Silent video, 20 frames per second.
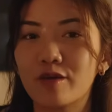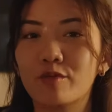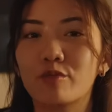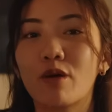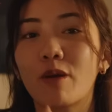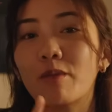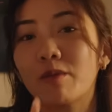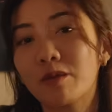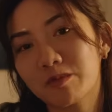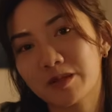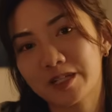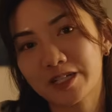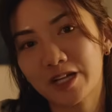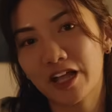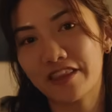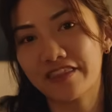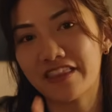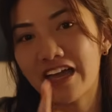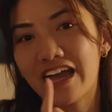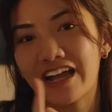probably
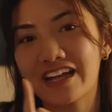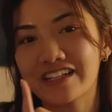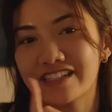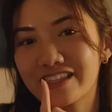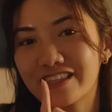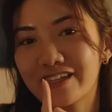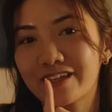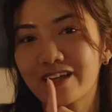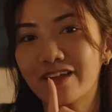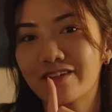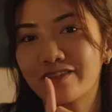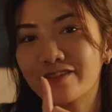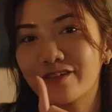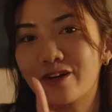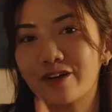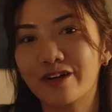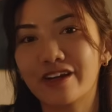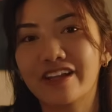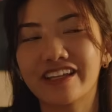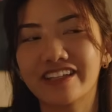not that, because I think I've
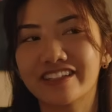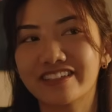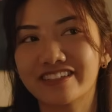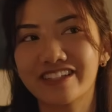already